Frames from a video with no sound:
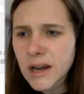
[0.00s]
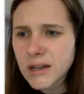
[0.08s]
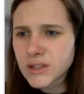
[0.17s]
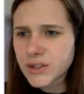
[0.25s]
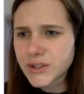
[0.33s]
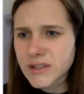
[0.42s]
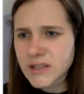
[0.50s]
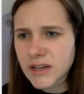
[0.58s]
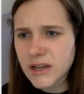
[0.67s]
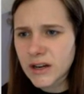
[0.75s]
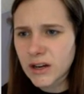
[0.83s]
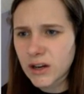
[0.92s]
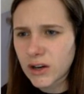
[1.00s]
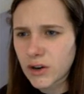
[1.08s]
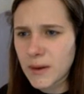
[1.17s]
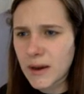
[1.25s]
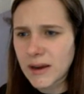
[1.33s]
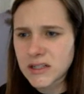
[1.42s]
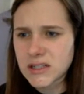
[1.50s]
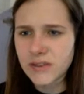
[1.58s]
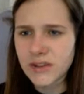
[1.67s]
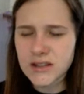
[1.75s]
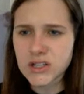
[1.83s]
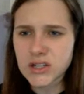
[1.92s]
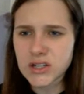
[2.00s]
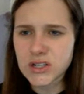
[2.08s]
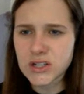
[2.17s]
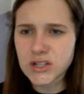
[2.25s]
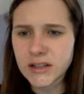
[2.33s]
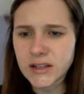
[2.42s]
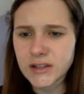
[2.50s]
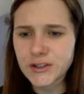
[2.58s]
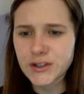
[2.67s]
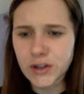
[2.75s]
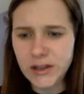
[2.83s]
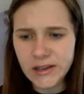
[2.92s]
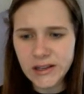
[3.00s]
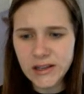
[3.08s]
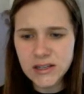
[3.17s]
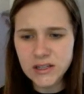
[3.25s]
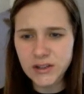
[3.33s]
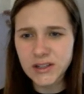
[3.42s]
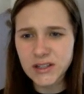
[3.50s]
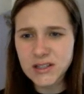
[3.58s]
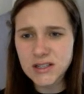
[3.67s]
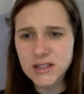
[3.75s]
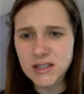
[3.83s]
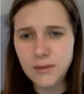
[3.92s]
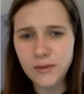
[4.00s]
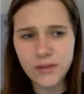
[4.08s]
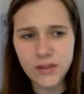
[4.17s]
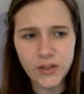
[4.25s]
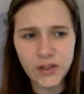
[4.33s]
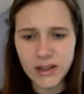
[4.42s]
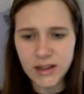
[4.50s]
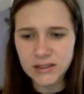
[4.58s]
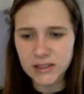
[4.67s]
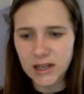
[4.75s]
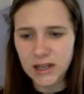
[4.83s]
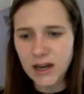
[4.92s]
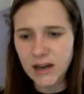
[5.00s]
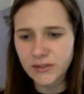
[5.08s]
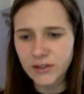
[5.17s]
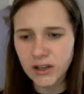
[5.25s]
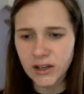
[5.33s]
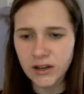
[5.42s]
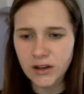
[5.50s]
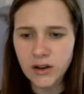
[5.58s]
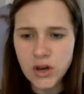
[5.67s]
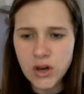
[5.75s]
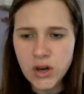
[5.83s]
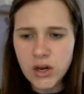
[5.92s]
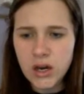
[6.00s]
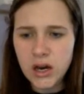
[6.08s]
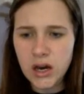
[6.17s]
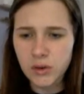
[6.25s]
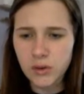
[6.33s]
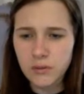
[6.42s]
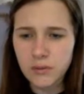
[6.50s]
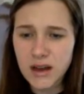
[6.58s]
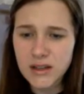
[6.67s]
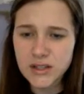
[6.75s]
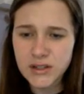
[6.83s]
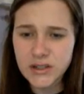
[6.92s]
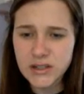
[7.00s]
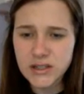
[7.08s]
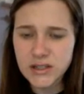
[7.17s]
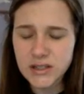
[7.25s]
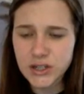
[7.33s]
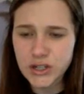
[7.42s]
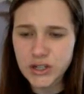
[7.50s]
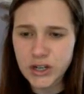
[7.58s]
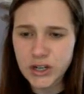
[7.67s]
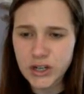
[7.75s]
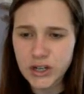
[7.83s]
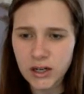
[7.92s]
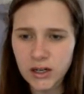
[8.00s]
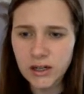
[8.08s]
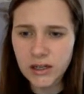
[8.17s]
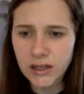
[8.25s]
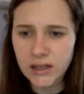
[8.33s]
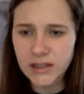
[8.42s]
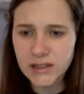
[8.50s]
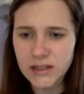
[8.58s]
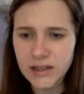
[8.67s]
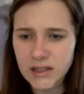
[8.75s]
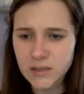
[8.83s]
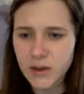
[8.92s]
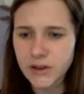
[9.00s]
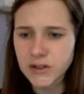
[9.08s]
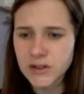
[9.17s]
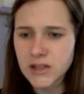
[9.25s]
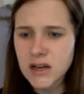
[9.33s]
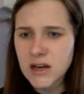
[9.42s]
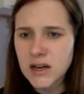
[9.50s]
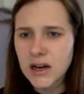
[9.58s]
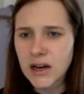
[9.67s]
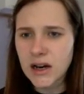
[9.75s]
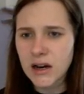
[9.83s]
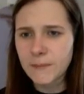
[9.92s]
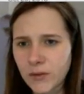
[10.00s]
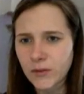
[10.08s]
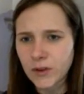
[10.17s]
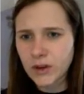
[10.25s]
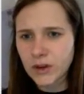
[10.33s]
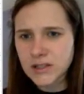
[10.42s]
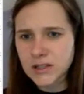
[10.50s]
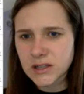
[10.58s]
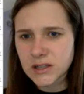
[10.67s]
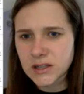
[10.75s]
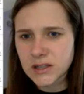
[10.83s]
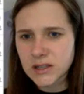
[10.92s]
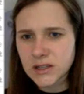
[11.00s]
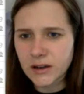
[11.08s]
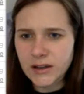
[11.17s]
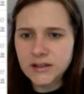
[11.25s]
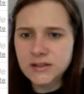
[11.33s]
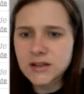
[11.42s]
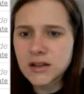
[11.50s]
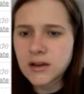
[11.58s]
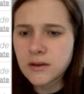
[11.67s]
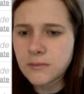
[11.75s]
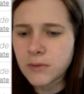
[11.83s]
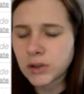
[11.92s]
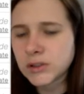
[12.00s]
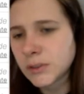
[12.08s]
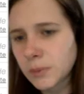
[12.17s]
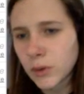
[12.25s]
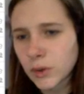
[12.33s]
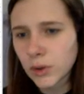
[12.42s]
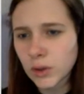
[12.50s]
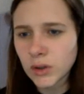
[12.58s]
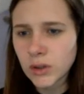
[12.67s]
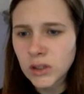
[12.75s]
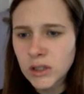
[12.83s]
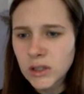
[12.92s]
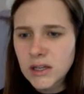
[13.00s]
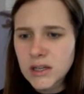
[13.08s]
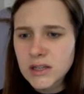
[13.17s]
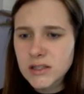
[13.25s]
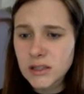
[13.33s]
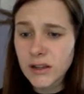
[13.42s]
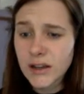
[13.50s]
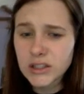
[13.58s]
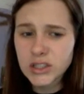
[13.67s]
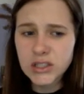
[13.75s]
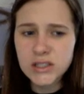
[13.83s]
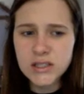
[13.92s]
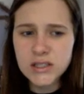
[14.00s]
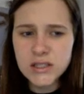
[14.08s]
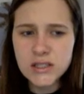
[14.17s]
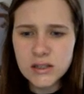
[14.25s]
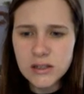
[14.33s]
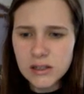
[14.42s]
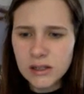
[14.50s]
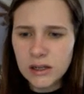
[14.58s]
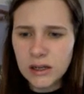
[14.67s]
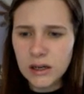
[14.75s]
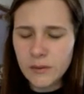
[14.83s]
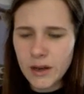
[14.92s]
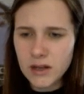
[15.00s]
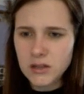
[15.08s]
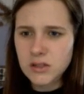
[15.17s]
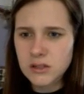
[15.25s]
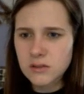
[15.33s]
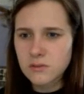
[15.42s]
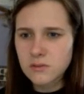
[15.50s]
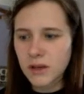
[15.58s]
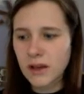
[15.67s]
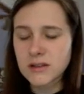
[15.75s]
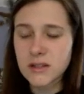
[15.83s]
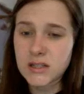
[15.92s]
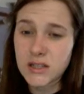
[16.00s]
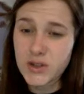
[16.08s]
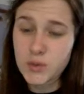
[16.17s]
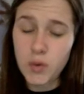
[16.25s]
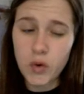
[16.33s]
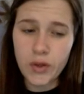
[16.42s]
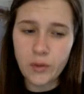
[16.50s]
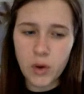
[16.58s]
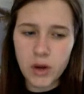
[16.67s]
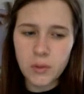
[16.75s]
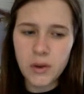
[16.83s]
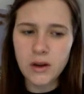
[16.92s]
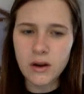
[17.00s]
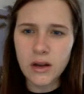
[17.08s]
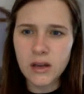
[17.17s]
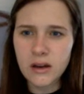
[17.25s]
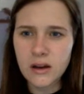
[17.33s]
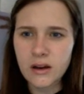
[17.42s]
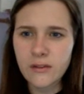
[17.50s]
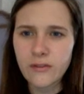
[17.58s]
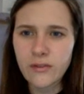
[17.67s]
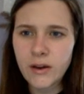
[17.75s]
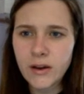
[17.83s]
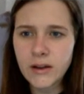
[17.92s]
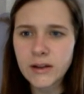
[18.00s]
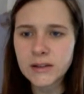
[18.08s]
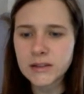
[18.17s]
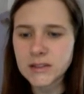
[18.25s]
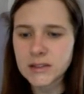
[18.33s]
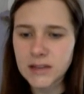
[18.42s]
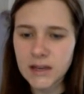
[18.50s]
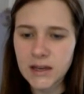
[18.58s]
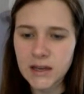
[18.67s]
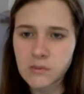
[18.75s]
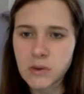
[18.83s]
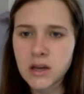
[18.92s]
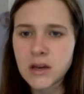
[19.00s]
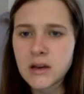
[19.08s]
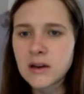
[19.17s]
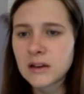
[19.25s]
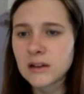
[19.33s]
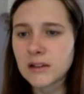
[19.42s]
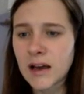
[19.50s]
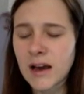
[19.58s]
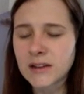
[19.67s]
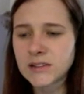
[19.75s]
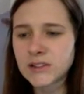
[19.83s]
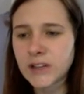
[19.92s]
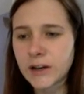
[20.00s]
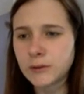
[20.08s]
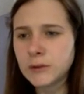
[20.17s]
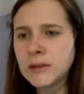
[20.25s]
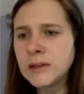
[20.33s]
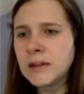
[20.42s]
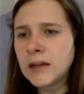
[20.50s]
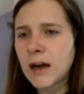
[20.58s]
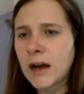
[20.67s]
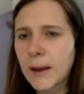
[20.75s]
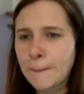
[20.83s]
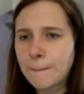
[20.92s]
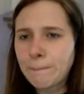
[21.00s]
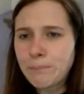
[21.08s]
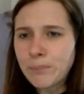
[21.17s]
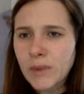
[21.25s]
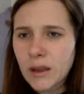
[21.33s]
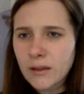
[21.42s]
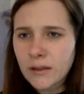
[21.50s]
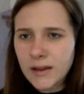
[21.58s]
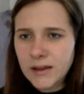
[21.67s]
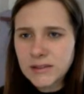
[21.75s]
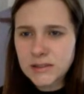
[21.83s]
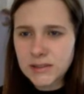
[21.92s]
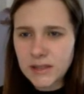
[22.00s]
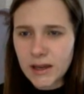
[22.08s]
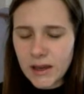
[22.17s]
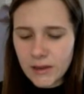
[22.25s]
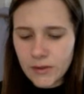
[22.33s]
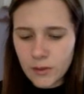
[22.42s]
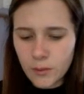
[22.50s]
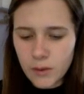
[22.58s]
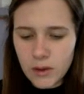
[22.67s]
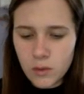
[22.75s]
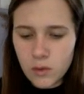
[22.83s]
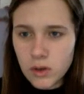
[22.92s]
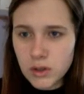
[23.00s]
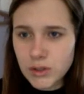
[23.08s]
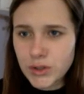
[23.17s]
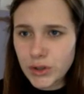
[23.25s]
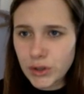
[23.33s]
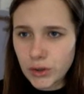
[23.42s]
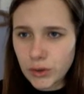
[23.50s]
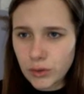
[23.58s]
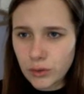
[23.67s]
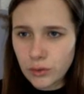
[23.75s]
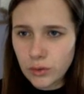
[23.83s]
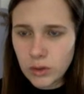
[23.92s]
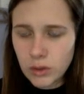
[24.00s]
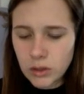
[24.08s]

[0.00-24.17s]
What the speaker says: you can see here under my activities, I just clicked history. So this is some of the things that I've done with my students this year in Desmos. If you notice, there is multiple selections. That is because I teach more than one period of the same class. So let's say that we want to